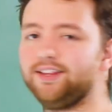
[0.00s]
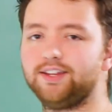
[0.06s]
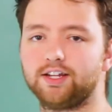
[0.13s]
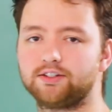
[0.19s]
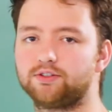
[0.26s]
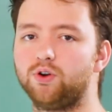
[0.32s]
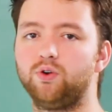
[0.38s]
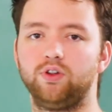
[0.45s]
And
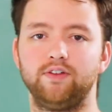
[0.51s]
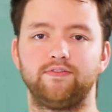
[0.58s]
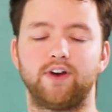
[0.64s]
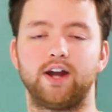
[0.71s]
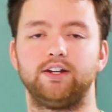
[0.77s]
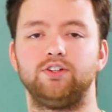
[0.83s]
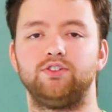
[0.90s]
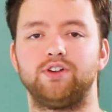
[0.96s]
that's totally
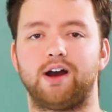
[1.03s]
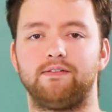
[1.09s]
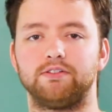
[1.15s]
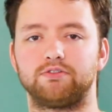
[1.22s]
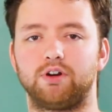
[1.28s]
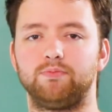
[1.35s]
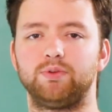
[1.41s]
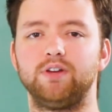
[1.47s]
fine in
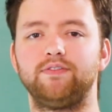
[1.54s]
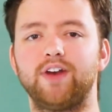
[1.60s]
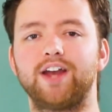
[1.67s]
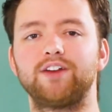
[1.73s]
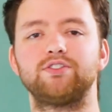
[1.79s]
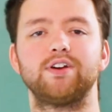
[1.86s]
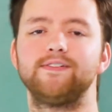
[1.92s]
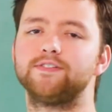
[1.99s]
JavaScript. In
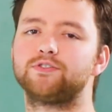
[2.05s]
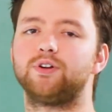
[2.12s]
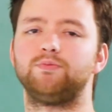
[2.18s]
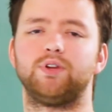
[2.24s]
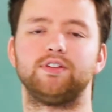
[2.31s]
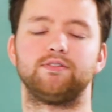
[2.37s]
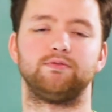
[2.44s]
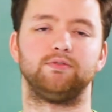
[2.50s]
fact,
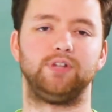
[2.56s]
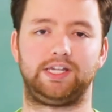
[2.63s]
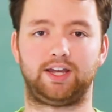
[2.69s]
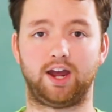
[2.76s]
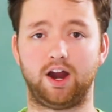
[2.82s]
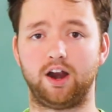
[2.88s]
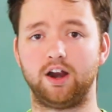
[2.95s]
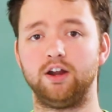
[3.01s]
JavaScript doesn't really
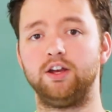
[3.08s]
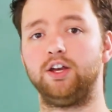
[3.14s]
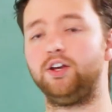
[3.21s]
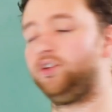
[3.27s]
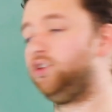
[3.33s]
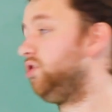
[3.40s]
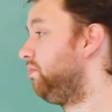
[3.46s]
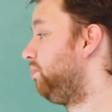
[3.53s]
care.
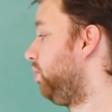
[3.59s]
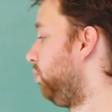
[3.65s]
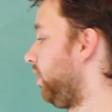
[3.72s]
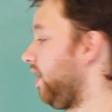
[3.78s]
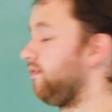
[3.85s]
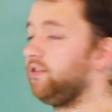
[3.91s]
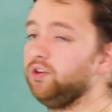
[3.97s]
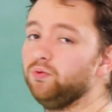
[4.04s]
You could put
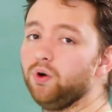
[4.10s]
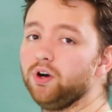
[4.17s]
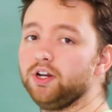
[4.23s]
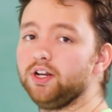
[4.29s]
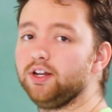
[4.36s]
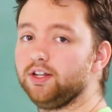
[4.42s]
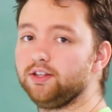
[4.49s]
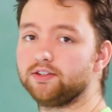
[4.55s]
whatever you
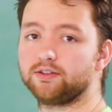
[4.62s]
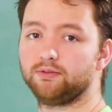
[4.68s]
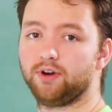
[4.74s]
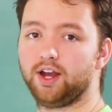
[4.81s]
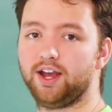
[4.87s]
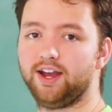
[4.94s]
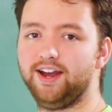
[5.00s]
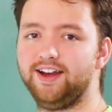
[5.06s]
wanted in this
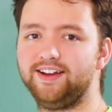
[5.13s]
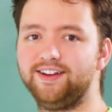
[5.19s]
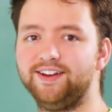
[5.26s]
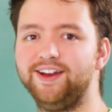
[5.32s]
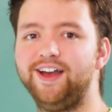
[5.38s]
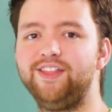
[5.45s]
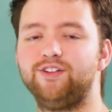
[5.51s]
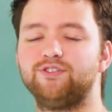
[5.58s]
array.
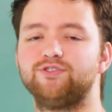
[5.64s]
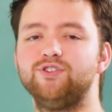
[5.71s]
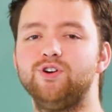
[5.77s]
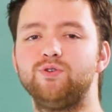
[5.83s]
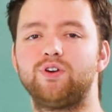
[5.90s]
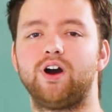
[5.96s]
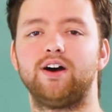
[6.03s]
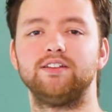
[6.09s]
There's
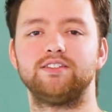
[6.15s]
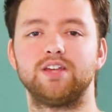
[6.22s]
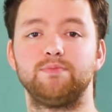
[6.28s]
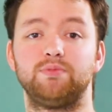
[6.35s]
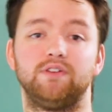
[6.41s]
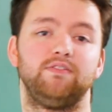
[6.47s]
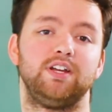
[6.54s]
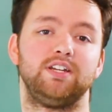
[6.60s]
no
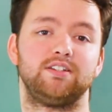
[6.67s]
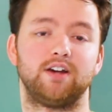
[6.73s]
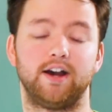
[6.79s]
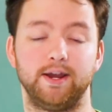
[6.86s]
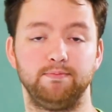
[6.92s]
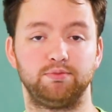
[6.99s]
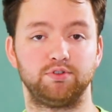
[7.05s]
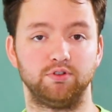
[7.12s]
concept of a
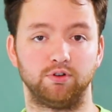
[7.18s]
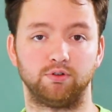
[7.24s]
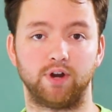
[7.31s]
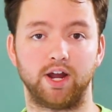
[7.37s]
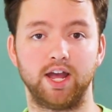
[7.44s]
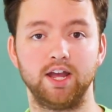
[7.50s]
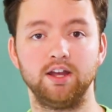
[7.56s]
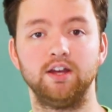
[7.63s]
typed
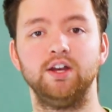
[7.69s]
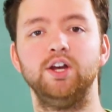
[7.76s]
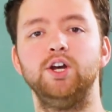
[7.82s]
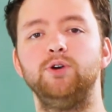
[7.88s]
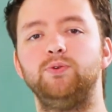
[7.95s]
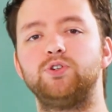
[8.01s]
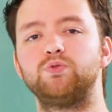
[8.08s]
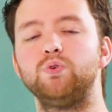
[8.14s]
array,
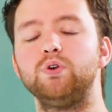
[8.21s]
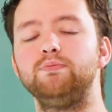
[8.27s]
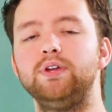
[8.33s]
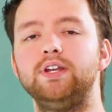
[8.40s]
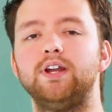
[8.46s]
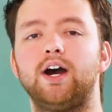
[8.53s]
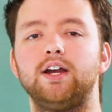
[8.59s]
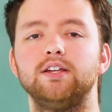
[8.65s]
which would
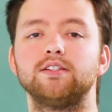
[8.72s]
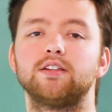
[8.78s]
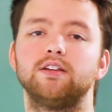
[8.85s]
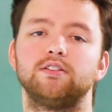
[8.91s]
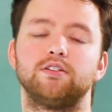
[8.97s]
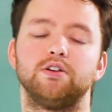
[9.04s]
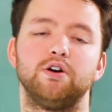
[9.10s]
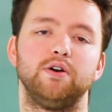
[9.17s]
be nice.
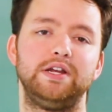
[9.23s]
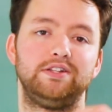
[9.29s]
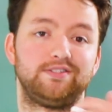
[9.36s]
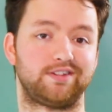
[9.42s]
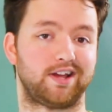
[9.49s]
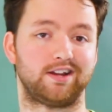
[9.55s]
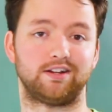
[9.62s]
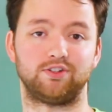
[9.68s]
So
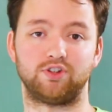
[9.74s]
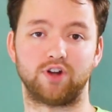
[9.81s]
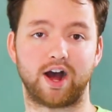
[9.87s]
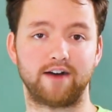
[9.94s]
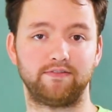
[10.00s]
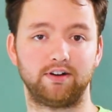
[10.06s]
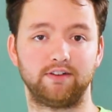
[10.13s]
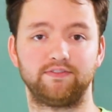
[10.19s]
inside of
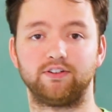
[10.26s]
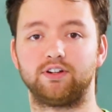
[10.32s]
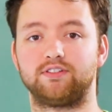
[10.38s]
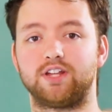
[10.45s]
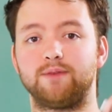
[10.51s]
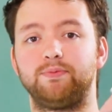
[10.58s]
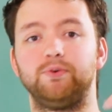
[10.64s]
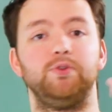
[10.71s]
Java, for
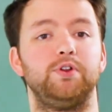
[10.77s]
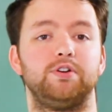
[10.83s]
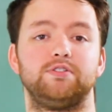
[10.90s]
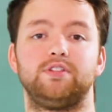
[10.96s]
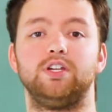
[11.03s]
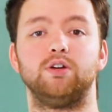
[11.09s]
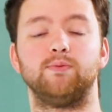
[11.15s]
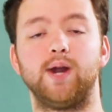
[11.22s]
example,
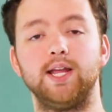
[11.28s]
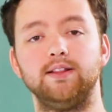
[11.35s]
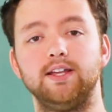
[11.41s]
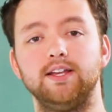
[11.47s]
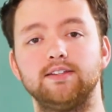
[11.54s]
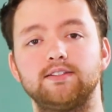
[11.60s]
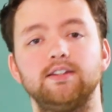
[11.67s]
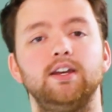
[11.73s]
there's the array
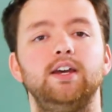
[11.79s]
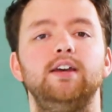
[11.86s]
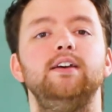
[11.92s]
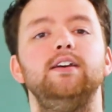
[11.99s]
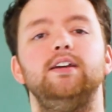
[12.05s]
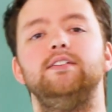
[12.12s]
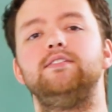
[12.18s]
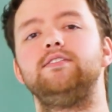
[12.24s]
list.
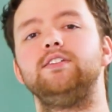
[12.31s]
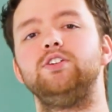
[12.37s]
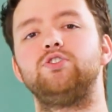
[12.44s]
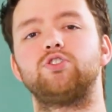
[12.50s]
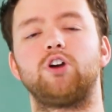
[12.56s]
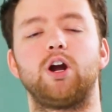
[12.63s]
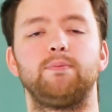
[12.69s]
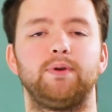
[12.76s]
In C#,
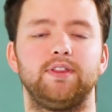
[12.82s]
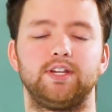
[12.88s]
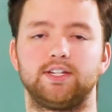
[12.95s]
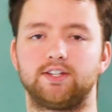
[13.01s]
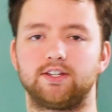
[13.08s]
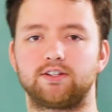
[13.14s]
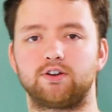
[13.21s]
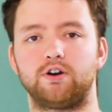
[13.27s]
I
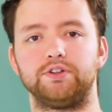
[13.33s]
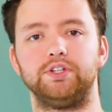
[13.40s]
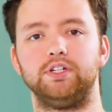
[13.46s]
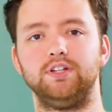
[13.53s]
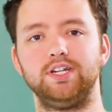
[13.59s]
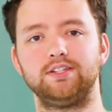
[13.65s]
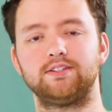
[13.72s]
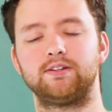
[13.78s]
think it's just called
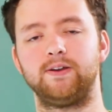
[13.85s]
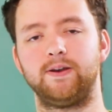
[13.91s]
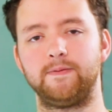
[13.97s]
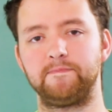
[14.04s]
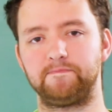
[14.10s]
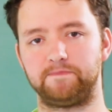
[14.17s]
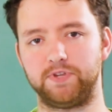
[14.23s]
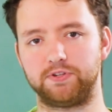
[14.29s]
the list.
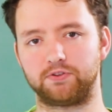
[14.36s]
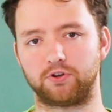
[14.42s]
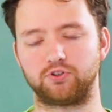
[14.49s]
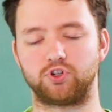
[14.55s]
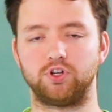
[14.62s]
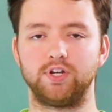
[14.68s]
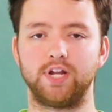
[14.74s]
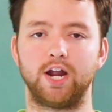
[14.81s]
These
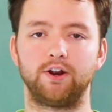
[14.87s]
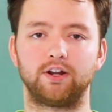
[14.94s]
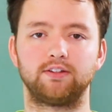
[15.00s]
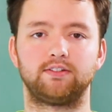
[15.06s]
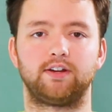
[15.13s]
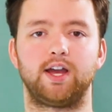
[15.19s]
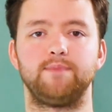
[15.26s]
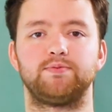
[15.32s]
are
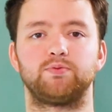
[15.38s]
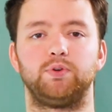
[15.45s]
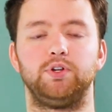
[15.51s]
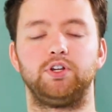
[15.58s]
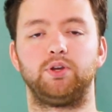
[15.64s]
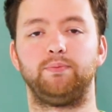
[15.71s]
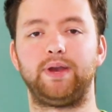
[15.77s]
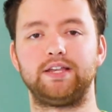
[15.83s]
generic types
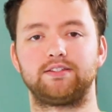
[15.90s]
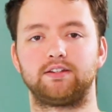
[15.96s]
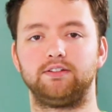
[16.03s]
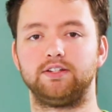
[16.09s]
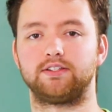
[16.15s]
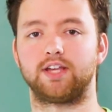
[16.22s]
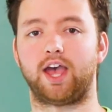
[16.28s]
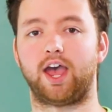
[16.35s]
where you can
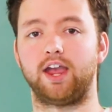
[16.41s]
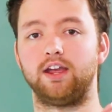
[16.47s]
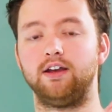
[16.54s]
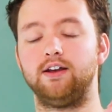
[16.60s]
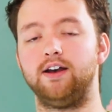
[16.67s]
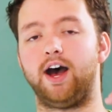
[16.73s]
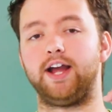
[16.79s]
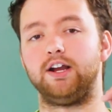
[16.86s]
basically
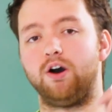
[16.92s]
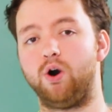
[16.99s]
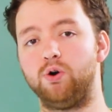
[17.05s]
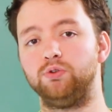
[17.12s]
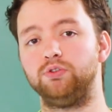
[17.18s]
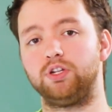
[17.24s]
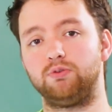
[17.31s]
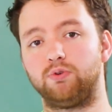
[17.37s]
say, I
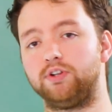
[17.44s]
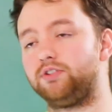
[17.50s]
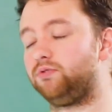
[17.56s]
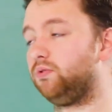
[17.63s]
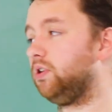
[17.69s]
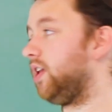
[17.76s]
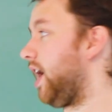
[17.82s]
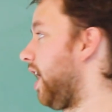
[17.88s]
only want to